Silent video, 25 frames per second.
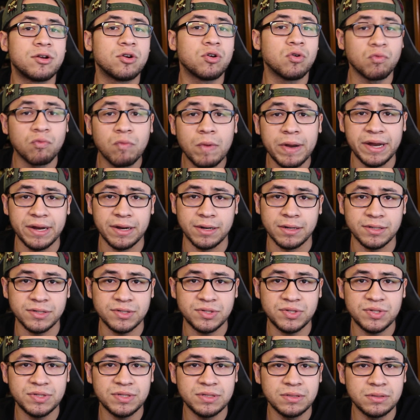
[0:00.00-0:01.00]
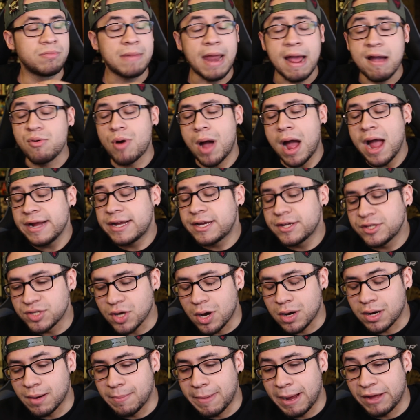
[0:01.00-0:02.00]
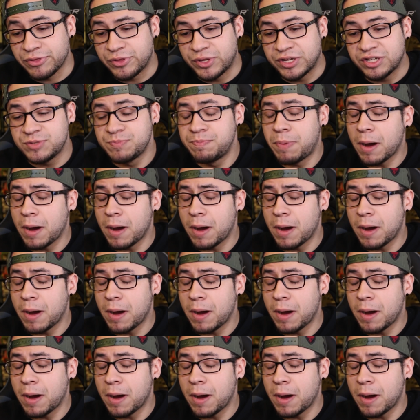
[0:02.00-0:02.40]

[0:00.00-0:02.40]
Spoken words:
careers. Now, I could talk about this,